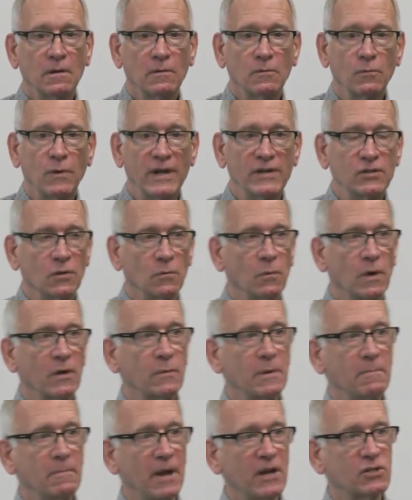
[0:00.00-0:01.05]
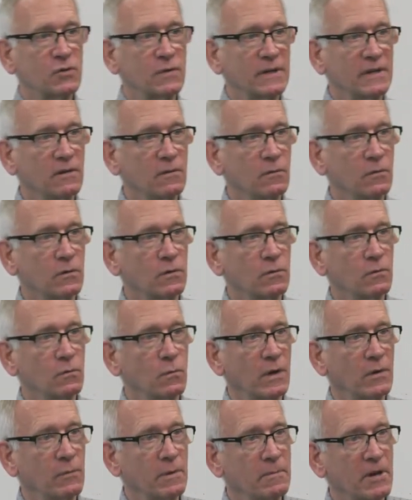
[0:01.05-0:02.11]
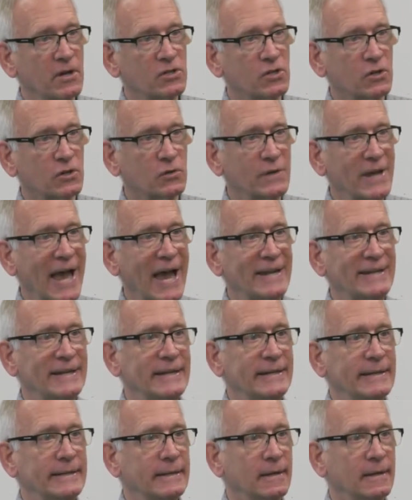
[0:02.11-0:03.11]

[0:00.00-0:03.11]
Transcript: Rachel, what are we measuring when we measure creatinine?